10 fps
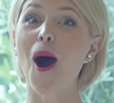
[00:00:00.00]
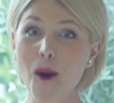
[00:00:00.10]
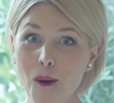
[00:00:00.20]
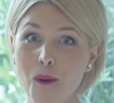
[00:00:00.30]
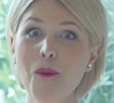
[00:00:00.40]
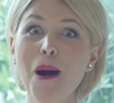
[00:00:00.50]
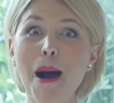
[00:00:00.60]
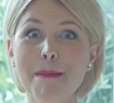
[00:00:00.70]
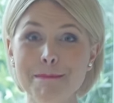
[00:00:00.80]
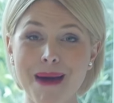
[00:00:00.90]
Oh
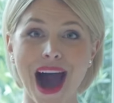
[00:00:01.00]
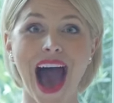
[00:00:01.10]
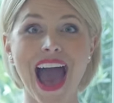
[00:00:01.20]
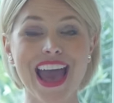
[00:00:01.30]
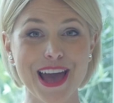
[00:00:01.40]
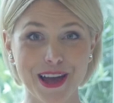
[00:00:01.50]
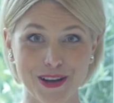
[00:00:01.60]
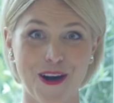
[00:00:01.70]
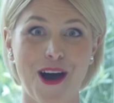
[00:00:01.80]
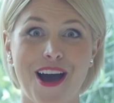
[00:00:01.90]
my
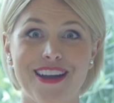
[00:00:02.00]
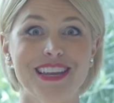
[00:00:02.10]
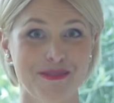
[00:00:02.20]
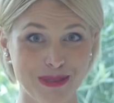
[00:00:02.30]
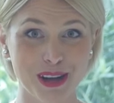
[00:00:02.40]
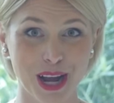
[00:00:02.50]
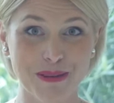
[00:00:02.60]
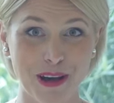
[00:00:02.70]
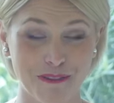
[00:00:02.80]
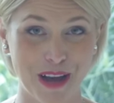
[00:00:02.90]
God. Can we talk
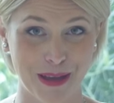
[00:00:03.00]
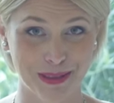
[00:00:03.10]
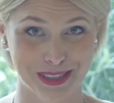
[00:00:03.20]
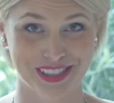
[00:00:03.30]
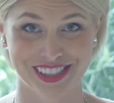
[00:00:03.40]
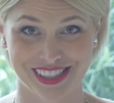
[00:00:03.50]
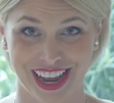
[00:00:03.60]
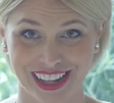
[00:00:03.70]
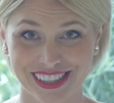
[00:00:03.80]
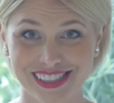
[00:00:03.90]
about how fabulous this
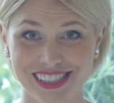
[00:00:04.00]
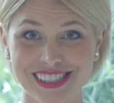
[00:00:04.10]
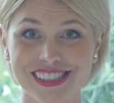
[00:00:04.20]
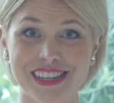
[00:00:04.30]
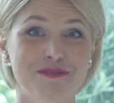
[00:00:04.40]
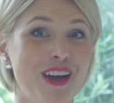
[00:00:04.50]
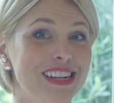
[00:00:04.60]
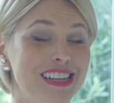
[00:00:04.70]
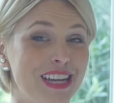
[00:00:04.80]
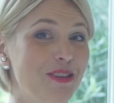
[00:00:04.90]
necklace is? In
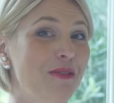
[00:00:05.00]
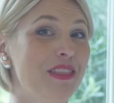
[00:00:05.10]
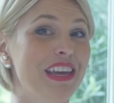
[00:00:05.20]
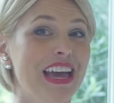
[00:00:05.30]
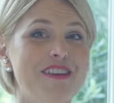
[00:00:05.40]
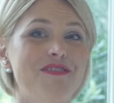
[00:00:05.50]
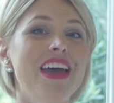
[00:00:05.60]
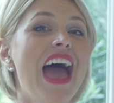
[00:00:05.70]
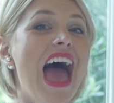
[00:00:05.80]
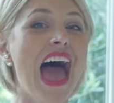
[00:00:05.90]
fact, I don't think I've
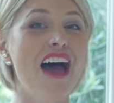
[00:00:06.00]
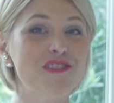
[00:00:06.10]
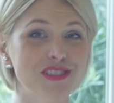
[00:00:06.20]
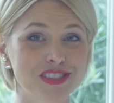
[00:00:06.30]
ever